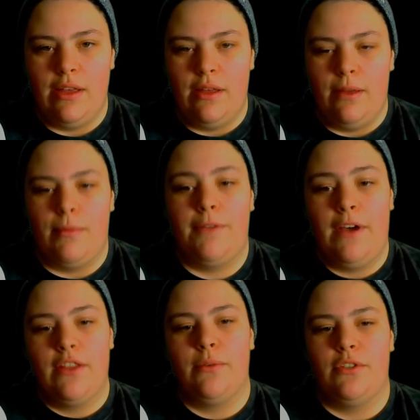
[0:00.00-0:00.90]
My
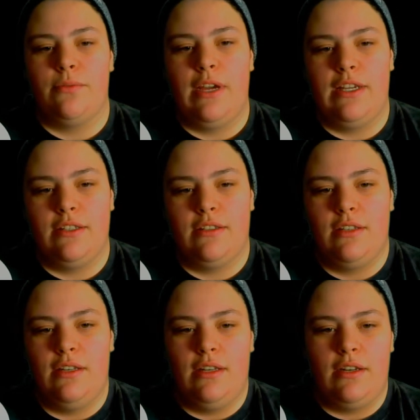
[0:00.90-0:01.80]
father was raised
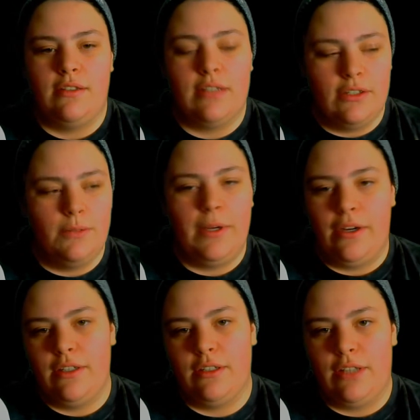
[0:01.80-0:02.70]
in a
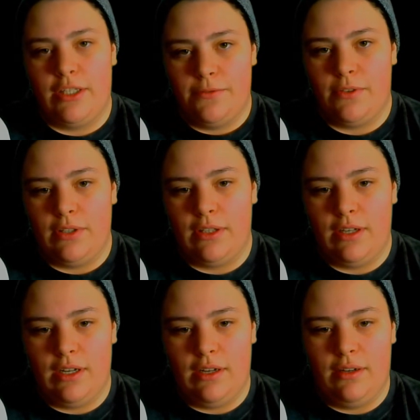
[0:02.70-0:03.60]
single-parent, neglectful
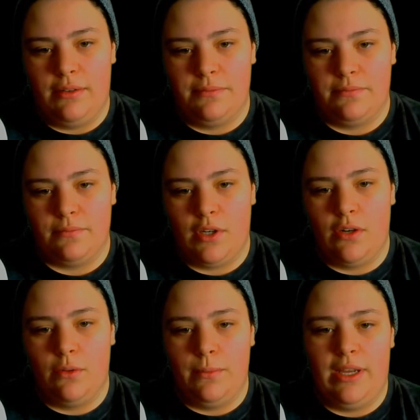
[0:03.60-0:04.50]

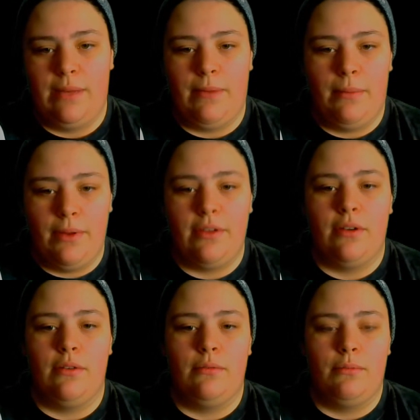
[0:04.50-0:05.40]
home, and my
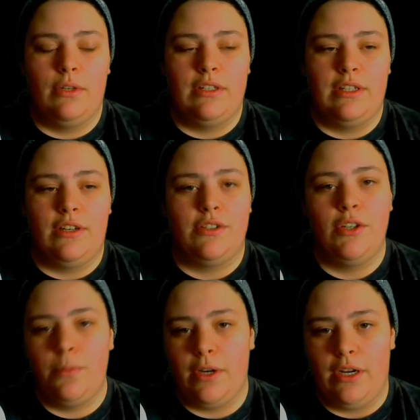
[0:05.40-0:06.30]
mother was in a
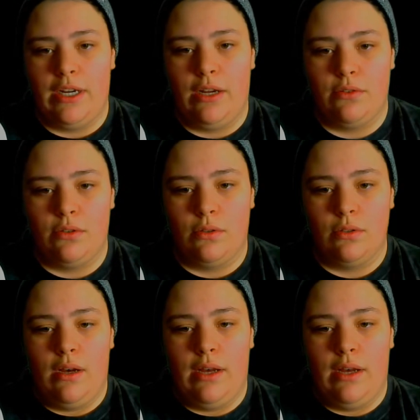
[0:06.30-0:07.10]
2-parent household.